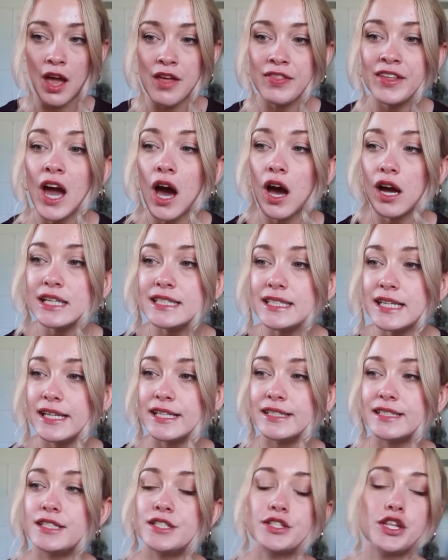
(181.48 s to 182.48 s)
And the idea
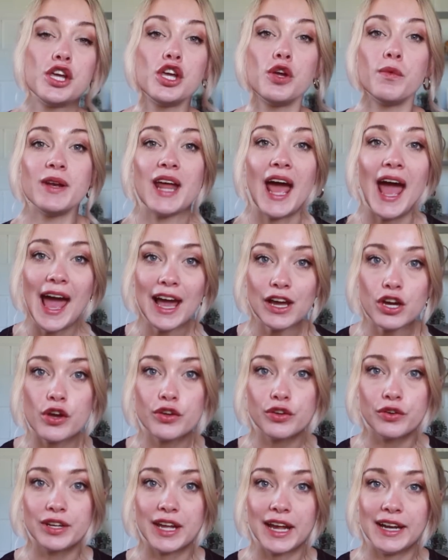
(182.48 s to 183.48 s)
is that you would echo
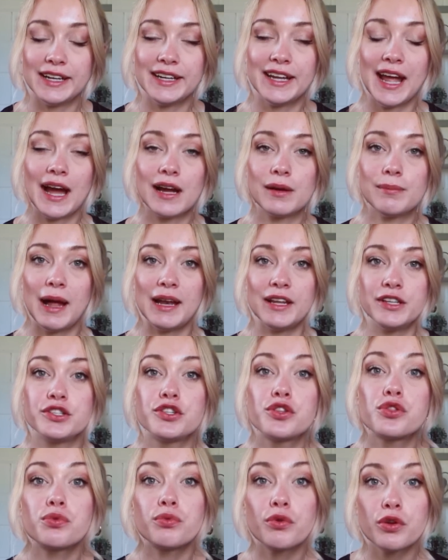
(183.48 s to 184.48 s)
your yin and yang balance
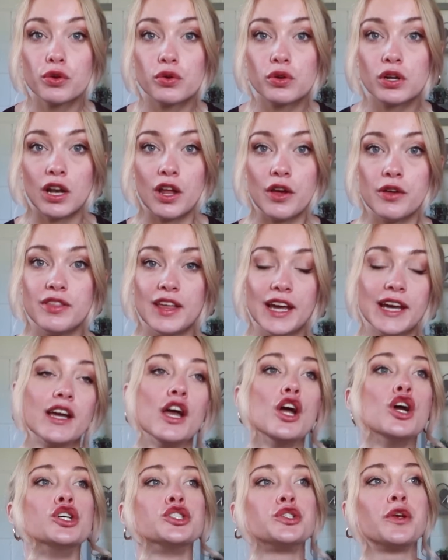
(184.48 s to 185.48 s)
through your clothing.
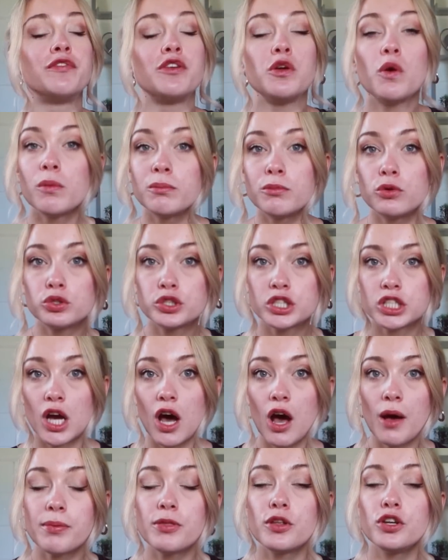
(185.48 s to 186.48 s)
So if you are more
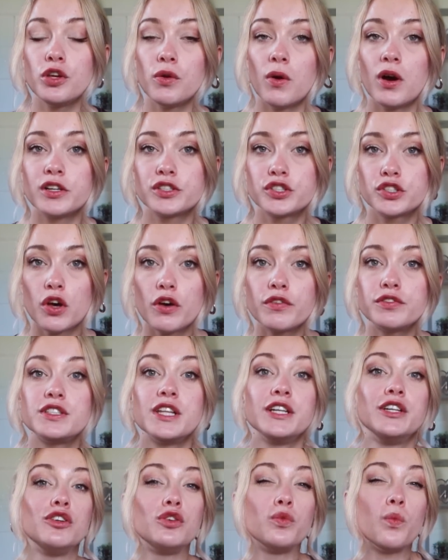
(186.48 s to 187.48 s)
sharp than you are soft,
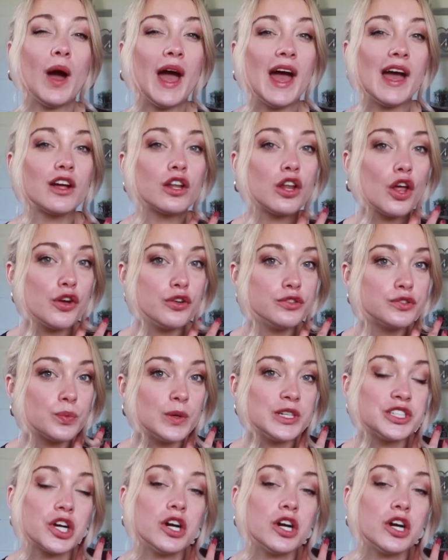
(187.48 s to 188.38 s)
then you'd wear clothes which